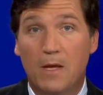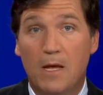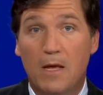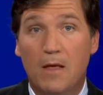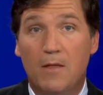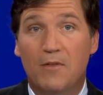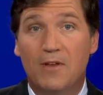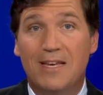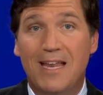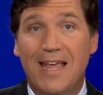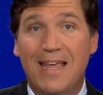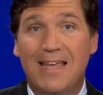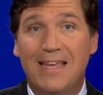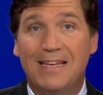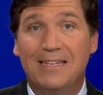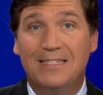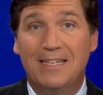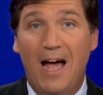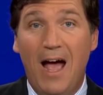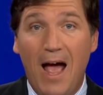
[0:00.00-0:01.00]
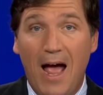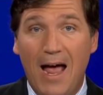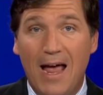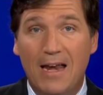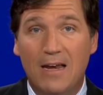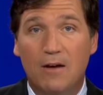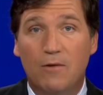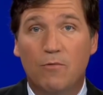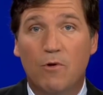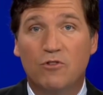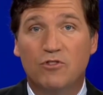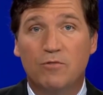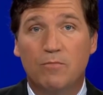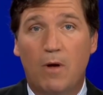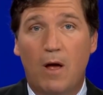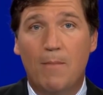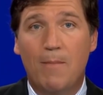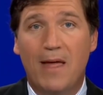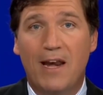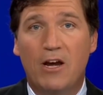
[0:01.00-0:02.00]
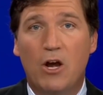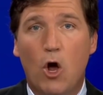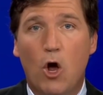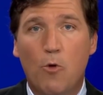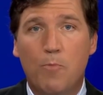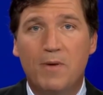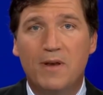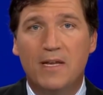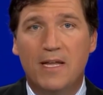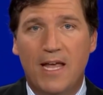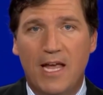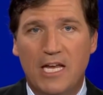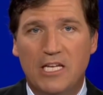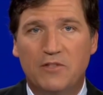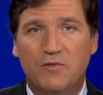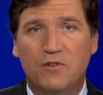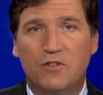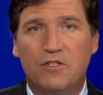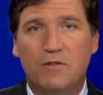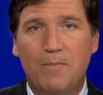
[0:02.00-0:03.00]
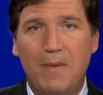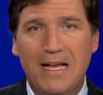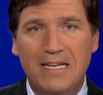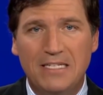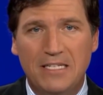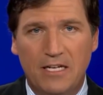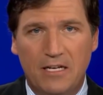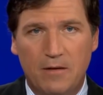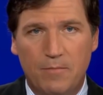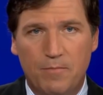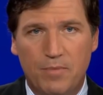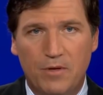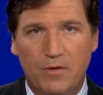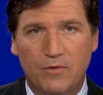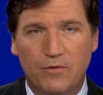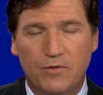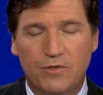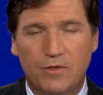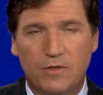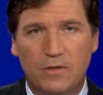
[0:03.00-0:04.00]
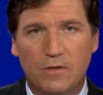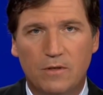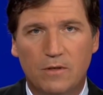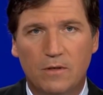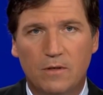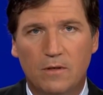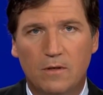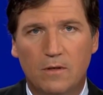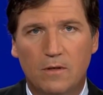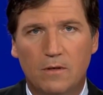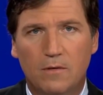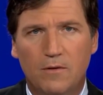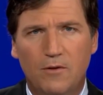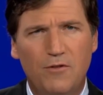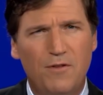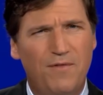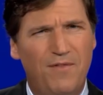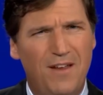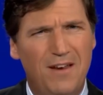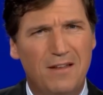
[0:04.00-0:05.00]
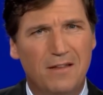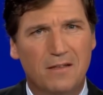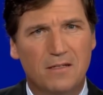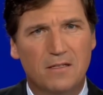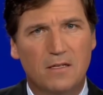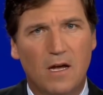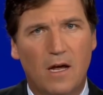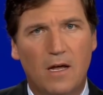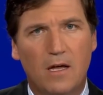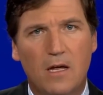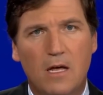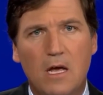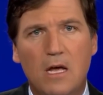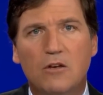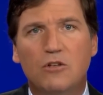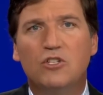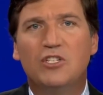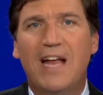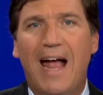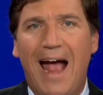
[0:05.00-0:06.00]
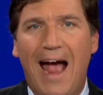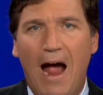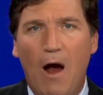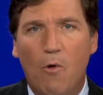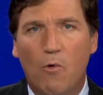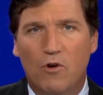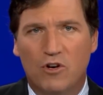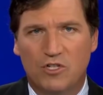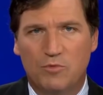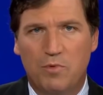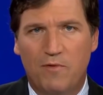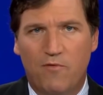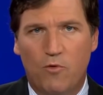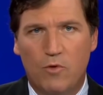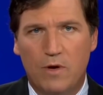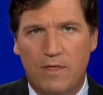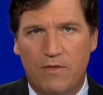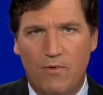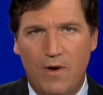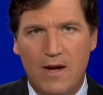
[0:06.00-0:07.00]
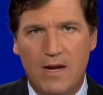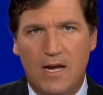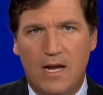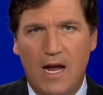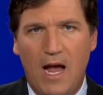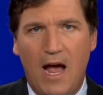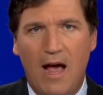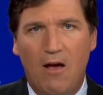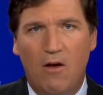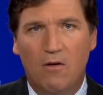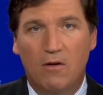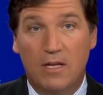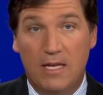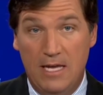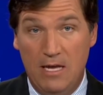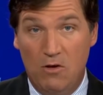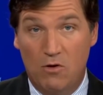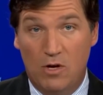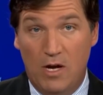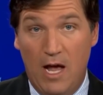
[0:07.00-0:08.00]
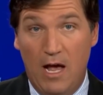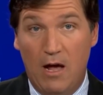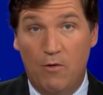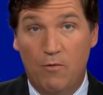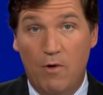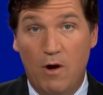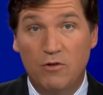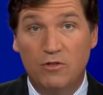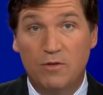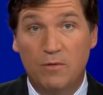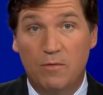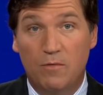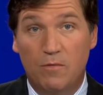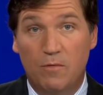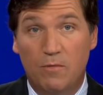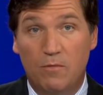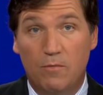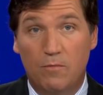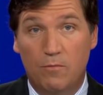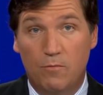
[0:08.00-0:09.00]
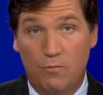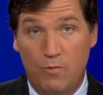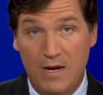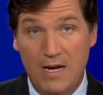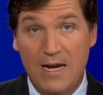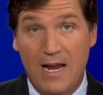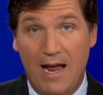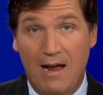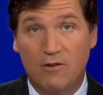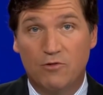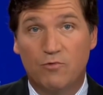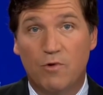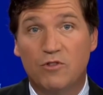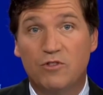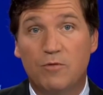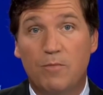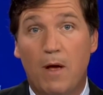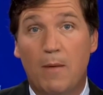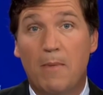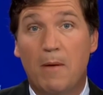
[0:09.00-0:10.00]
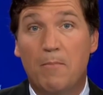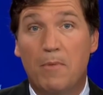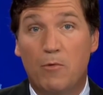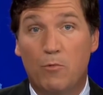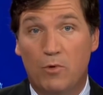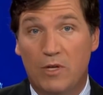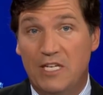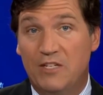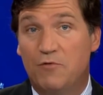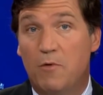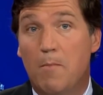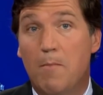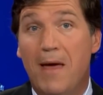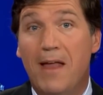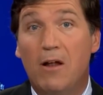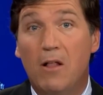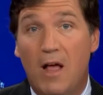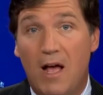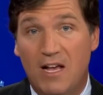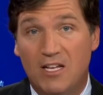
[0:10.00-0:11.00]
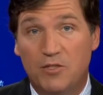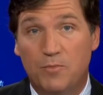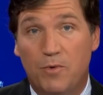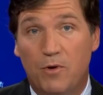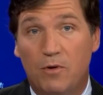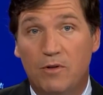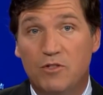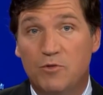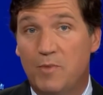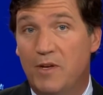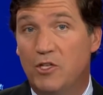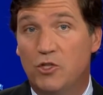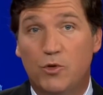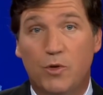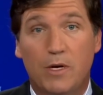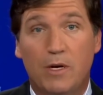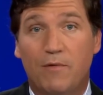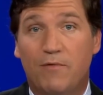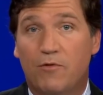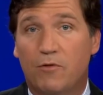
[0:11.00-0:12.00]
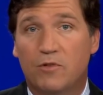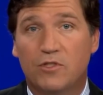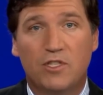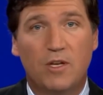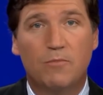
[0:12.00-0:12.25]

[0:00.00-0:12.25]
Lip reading: The day he died, Rosenbaum had an open case for domestic abuse. They're defending this guy. Just hours before he threatened to kill Kyle Rittenhouse, Rosenbaum had been released from a mental hospital. He's being treated for some